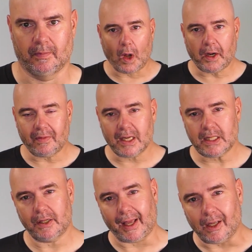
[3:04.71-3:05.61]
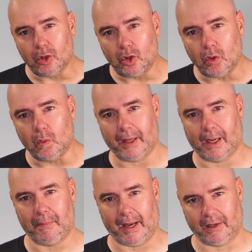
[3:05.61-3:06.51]
One investor taking too
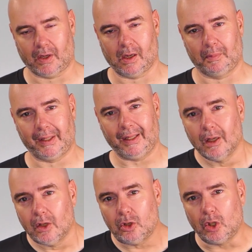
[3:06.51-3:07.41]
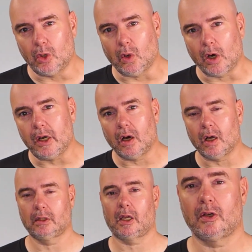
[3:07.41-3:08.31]
big a bite of a company too early
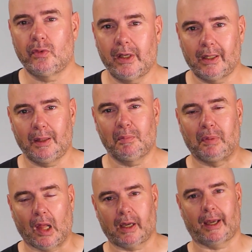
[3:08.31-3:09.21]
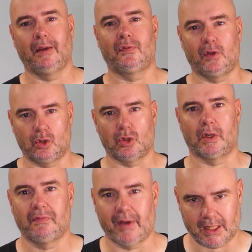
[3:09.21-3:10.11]
on can really block a future
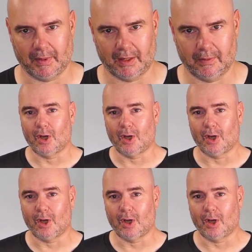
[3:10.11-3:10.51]
investment.